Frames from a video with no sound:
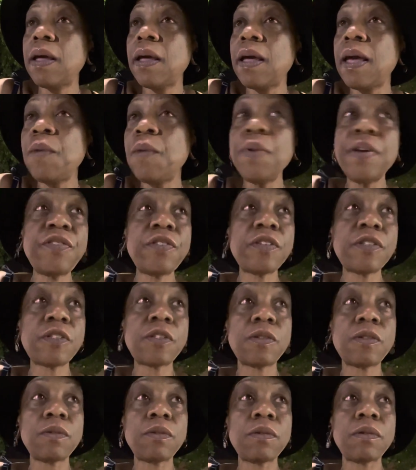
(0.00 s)
And we
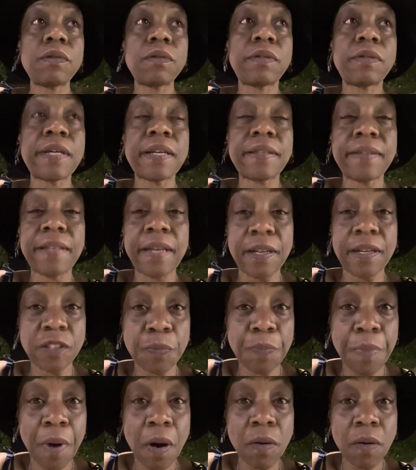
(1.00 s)
just sat there and
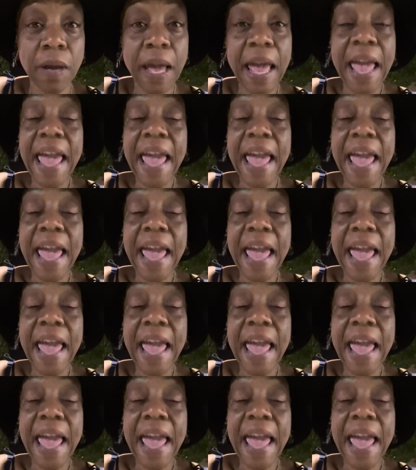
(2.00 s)
spoke.